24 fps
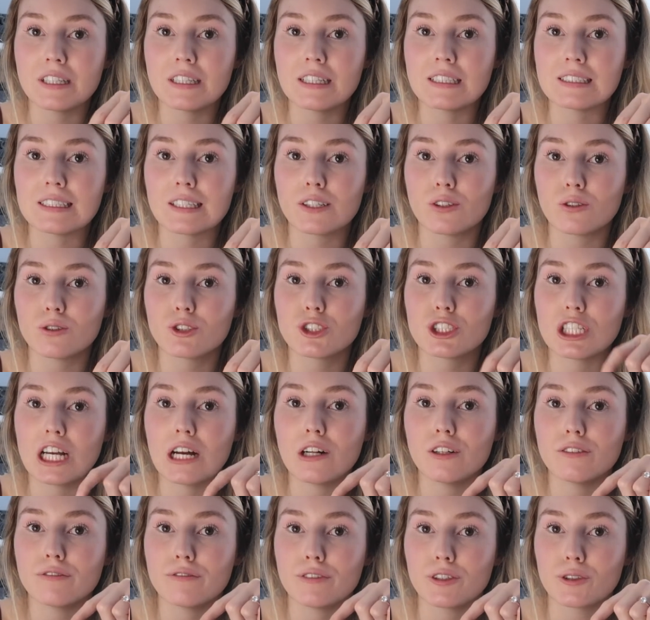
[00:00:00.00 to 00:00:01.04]
these little
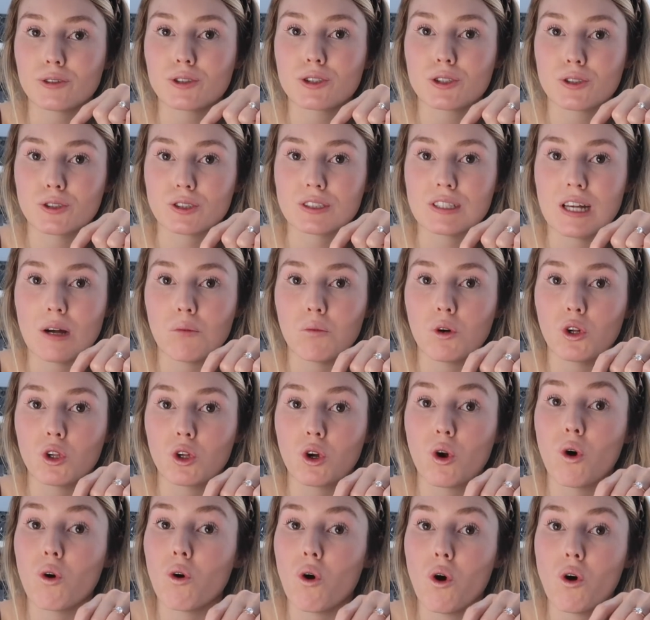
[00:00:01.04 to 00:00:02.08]
gel filters that will
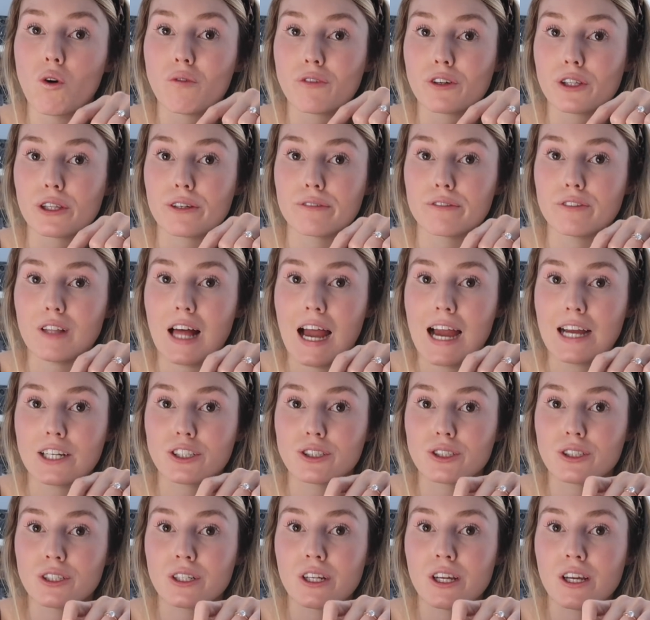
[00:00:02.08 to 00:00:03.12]
go over the
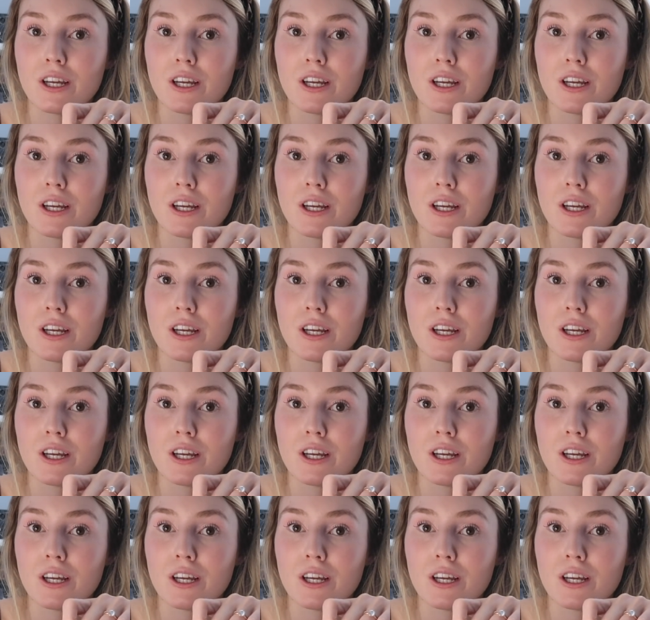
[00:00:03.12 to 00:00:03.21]
flash.